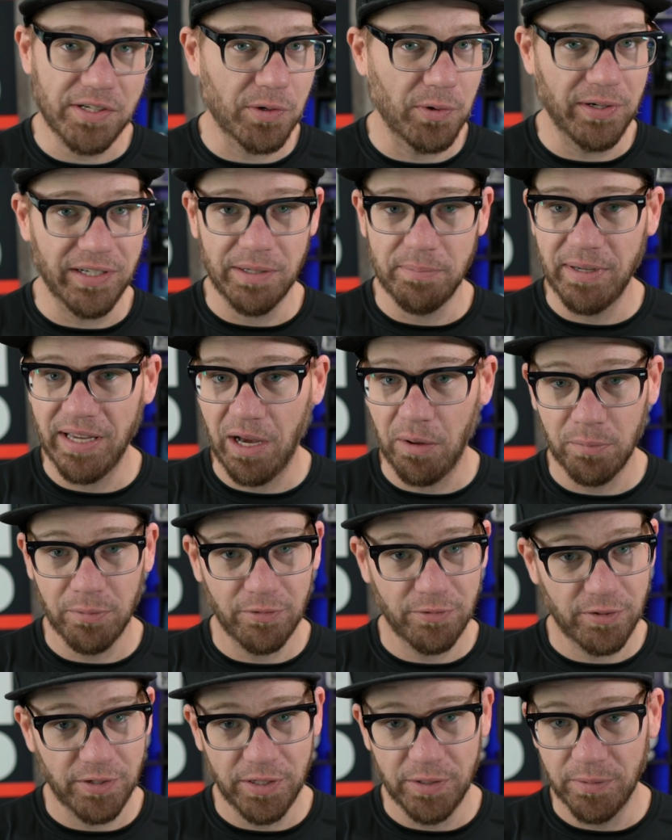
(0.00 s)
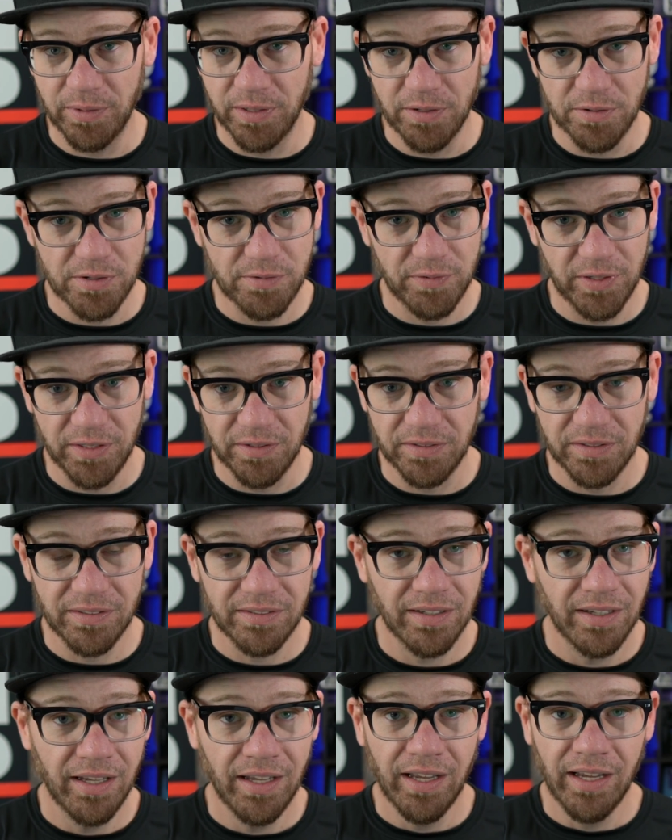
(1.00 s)
going to be helpful for you in those fields.
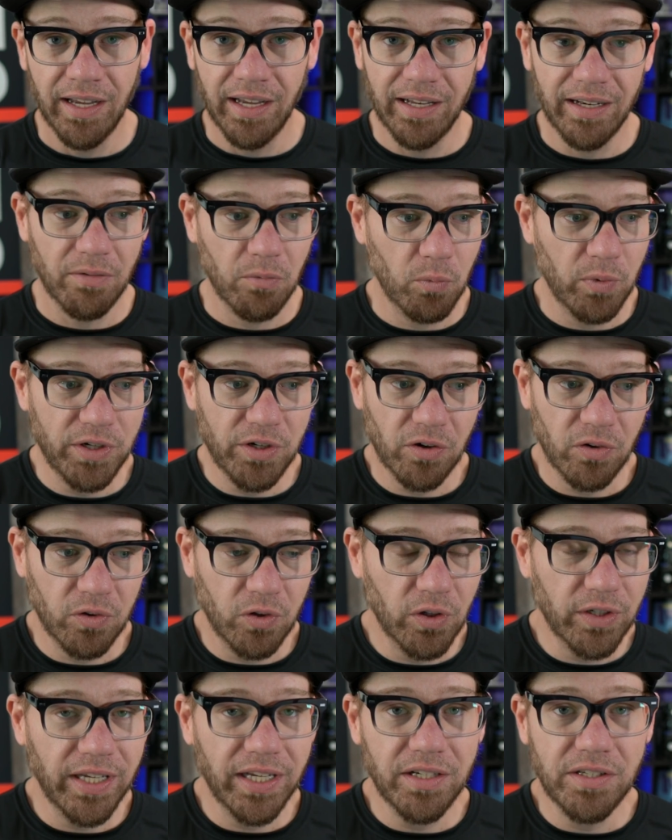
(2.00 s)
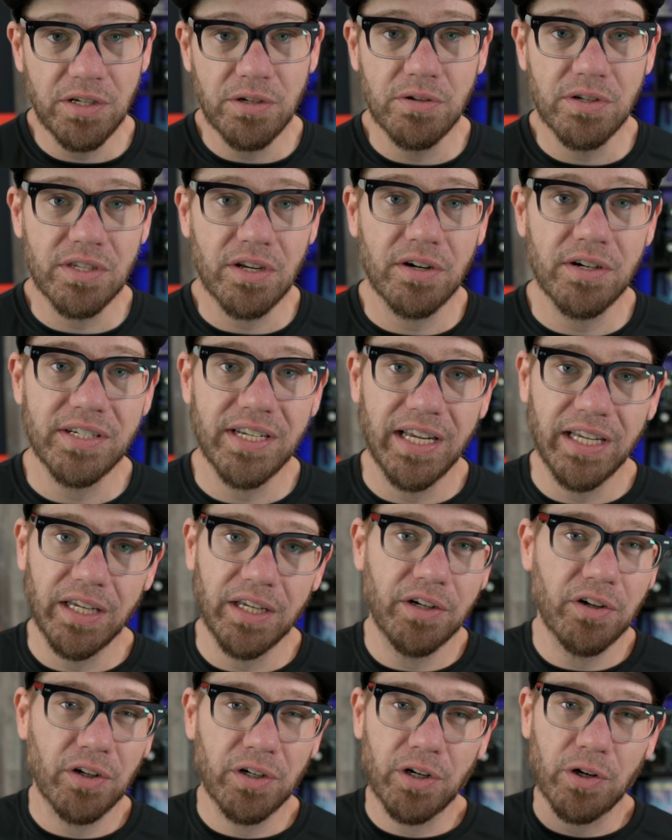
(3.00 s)
And when you're looking to start taking
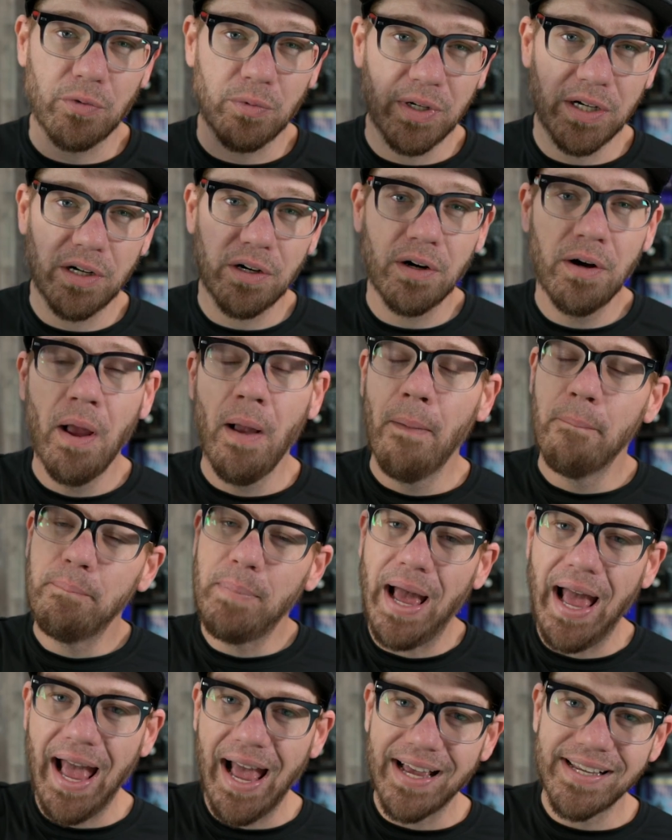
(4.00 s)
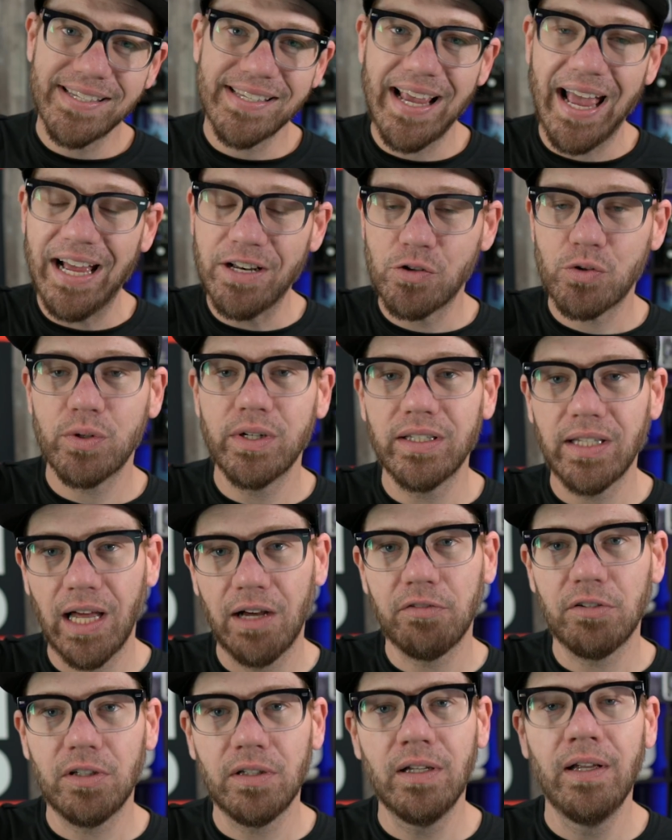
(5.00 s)
your career past entry
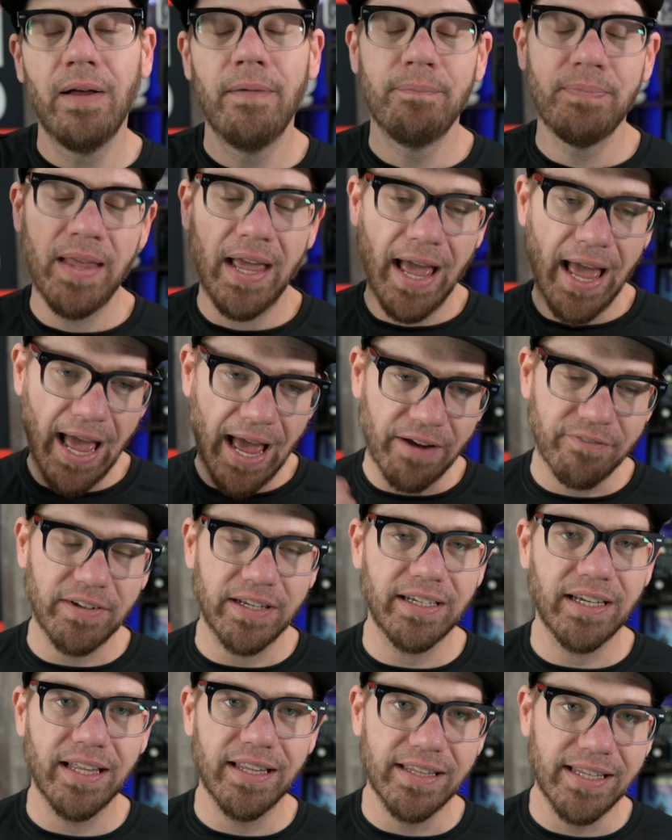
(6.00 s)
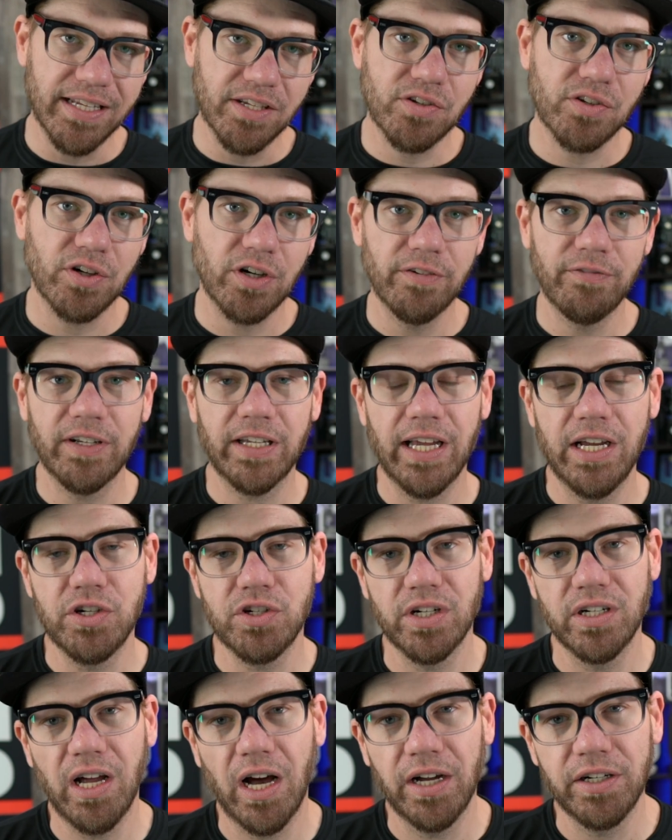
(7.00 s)
level, having this
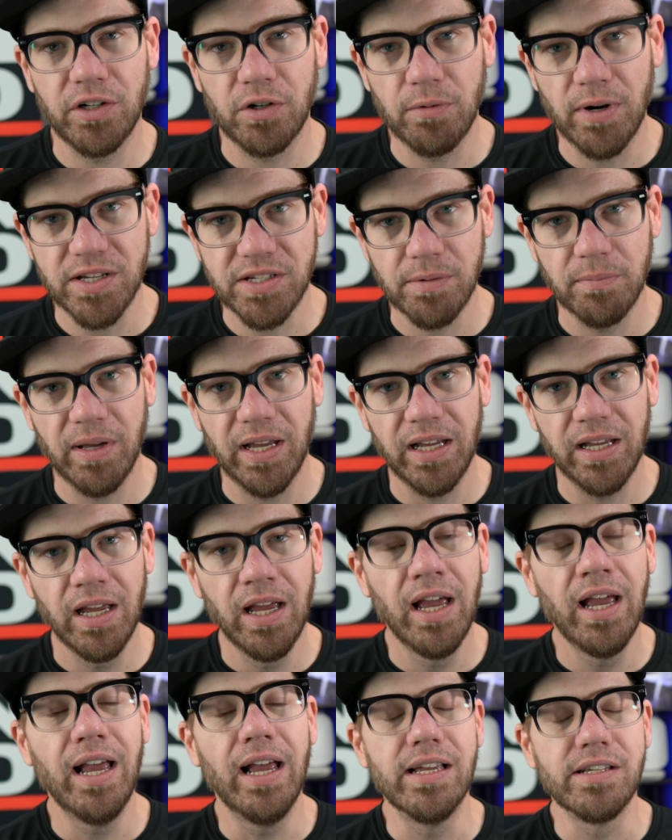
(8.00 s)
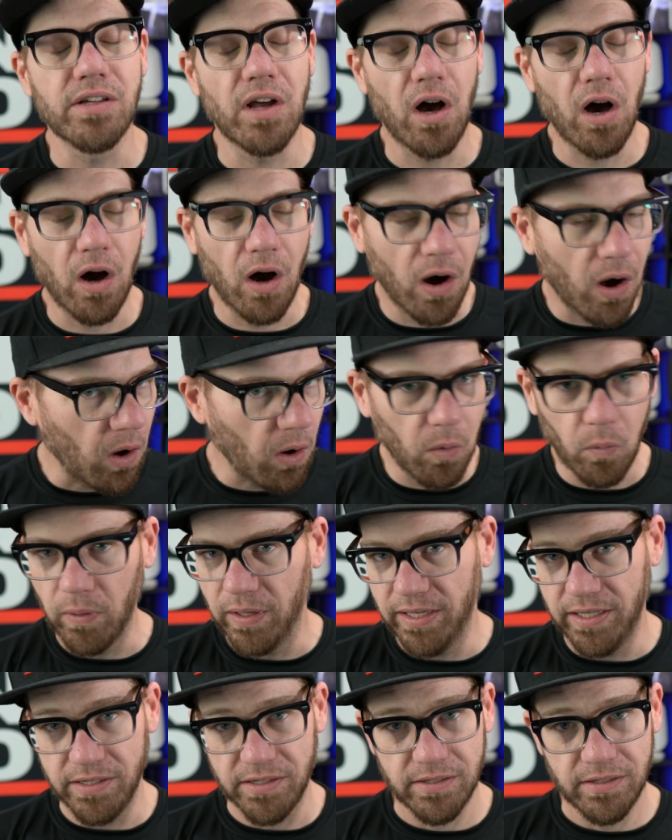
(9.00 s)
certification on your resume is
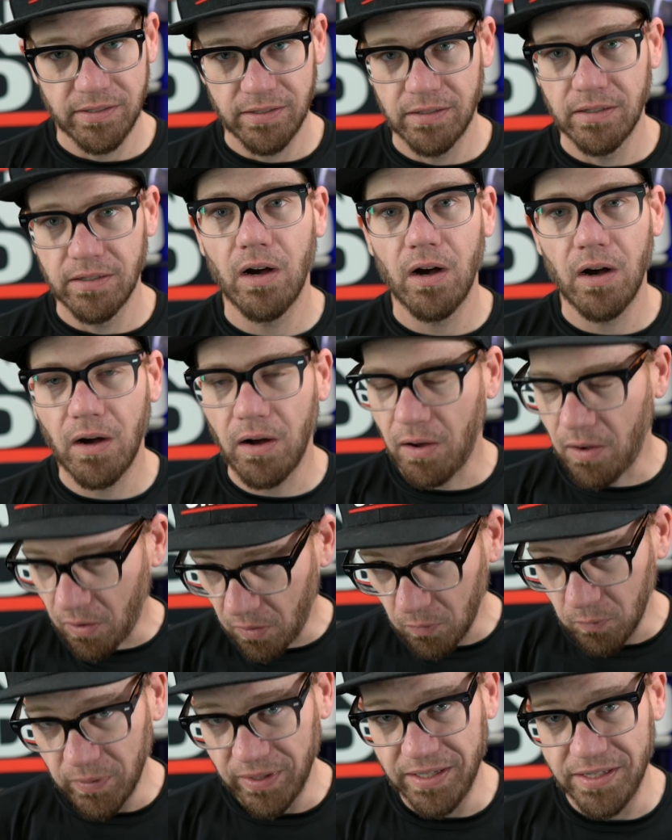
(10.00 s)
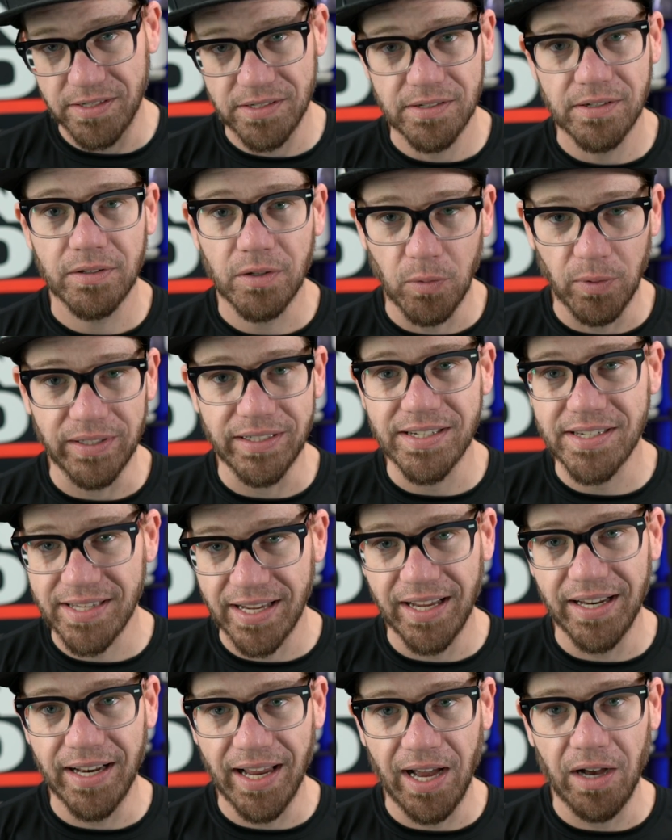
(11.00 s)
always, always going to
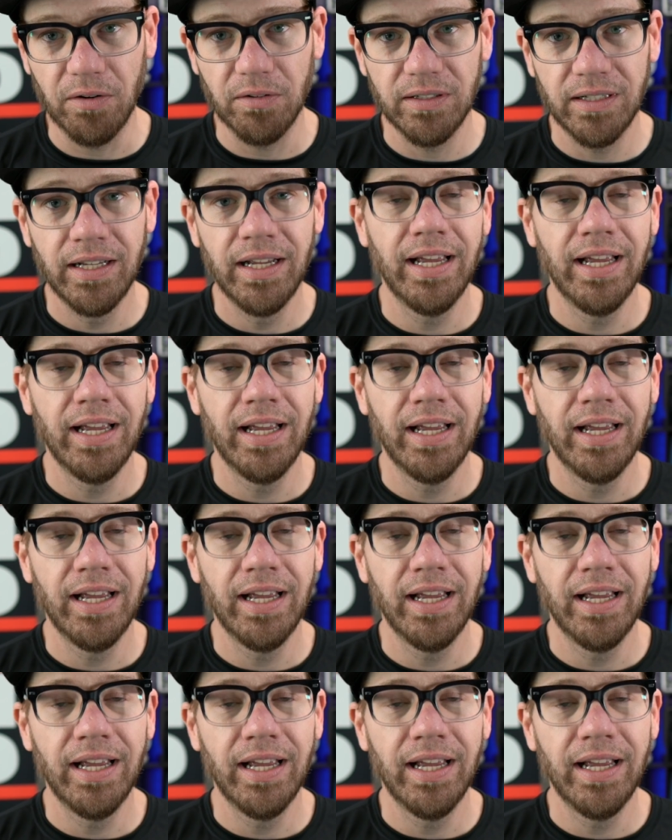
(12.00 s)
stand out.